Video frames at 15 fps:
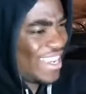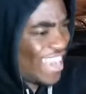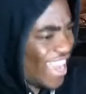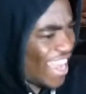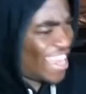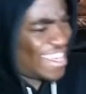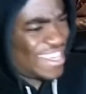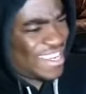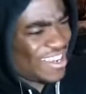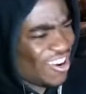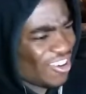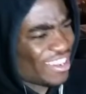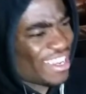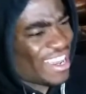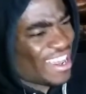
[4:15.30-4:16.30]
Hey.
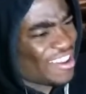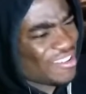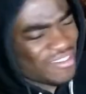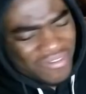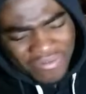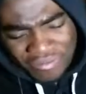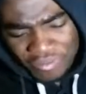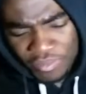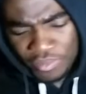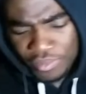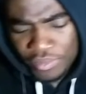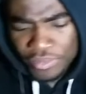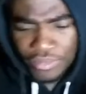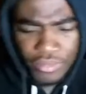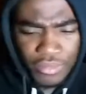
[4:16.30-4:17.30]
Okay.
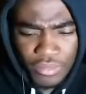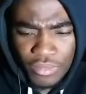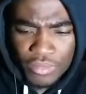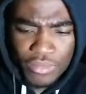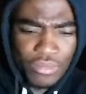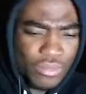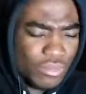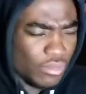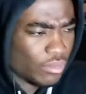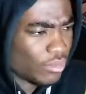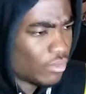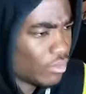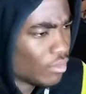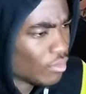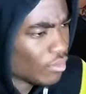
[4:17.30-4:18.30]
Stop watching
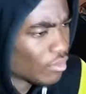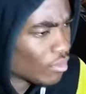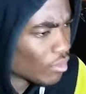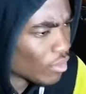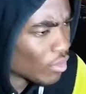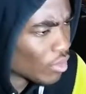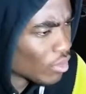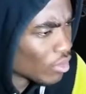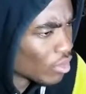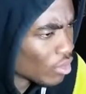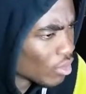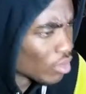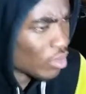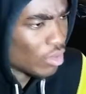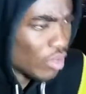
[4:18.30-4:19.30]
my neck
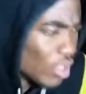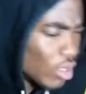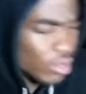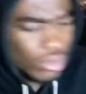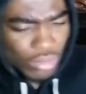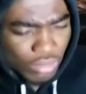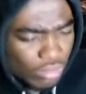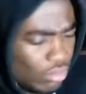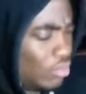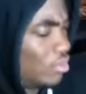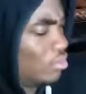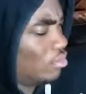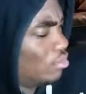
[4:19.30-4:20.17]
is flossing, make